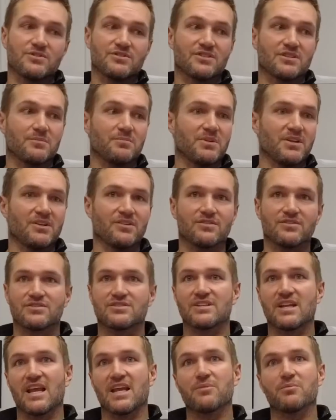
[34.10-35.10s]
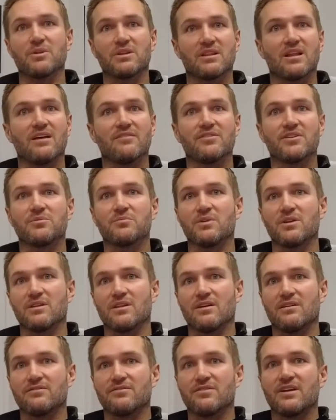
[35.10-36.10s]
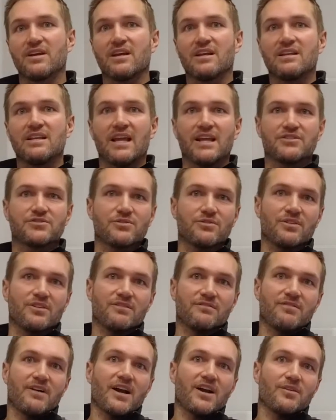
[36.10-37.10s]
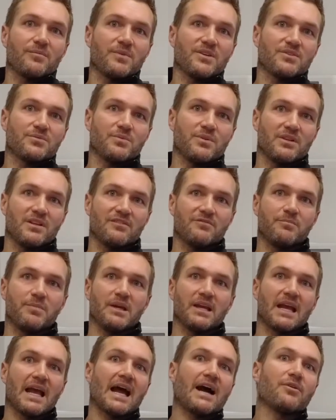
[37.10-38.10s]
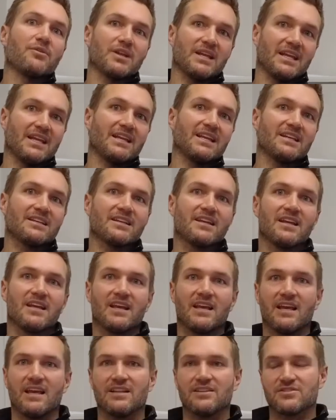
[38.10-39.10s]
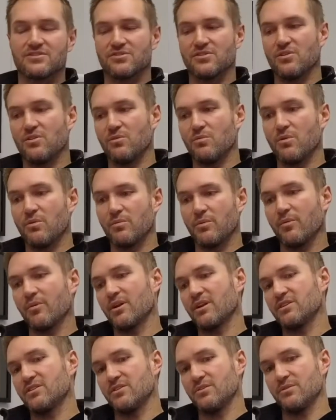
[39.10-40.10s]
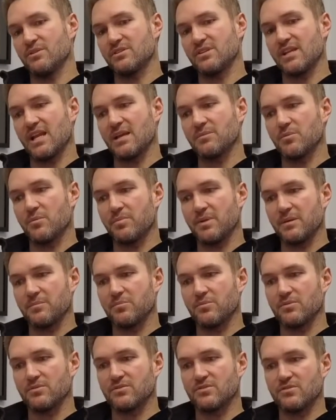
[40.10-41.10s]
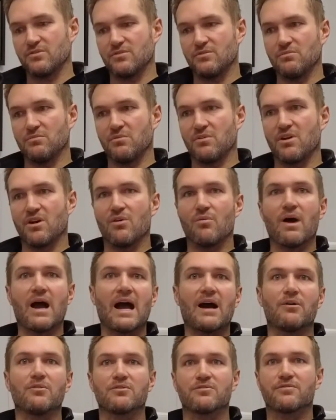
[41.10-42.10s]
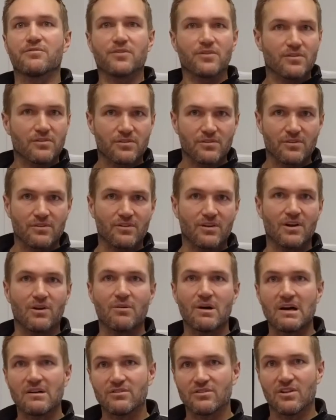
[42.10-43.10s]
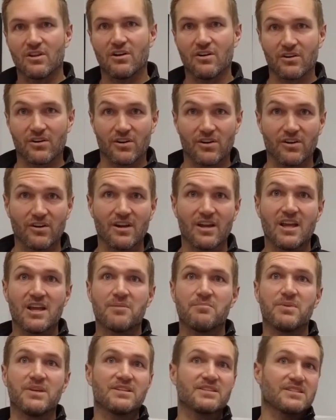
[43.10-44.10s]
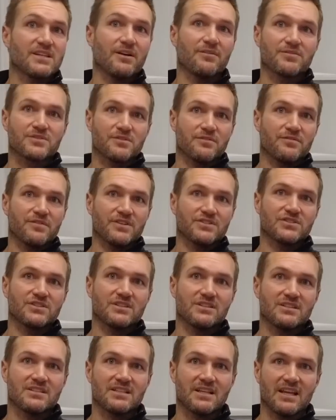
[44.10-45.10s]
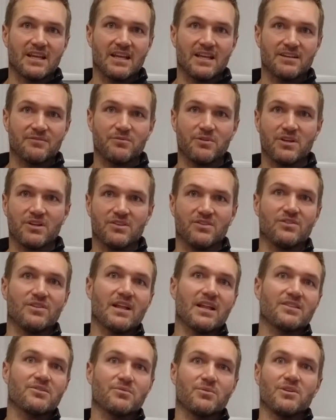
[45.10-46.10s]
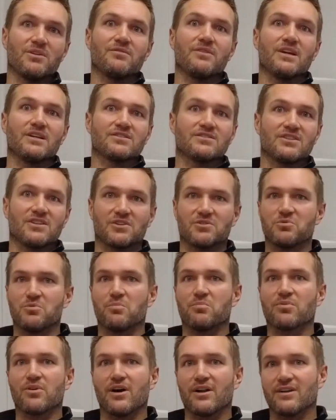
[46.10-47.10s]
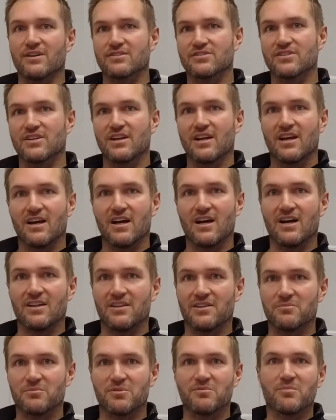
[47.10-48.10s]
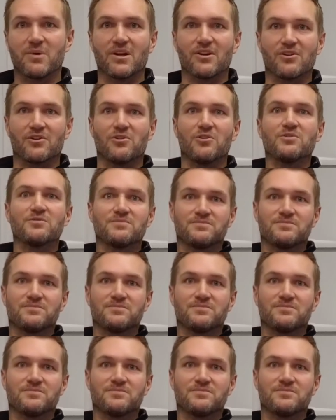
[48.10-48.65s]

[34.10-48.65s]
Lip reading: is going to be here to stay. We love it. We love nature, the environment. We love being out in it. And so what we want to do is enable people to go out further, go out longer, be self-sufficient. And if we can do that through innovation and cool products, then we've met our goal.